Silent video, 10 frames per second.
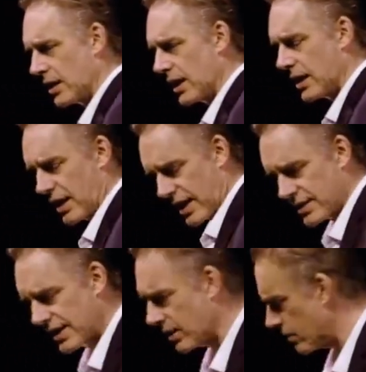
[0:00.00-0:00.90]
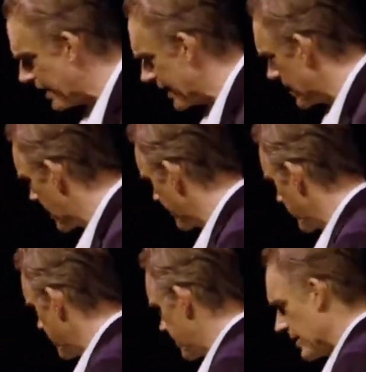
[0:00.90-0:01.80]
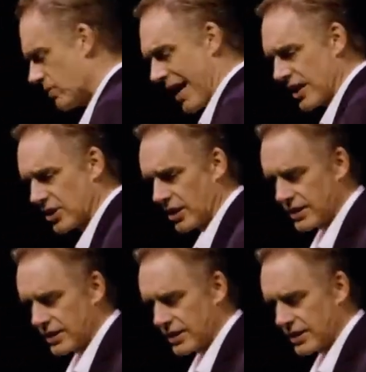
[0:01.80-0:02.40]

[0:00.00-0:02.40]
And I said already that I'm going to be as rational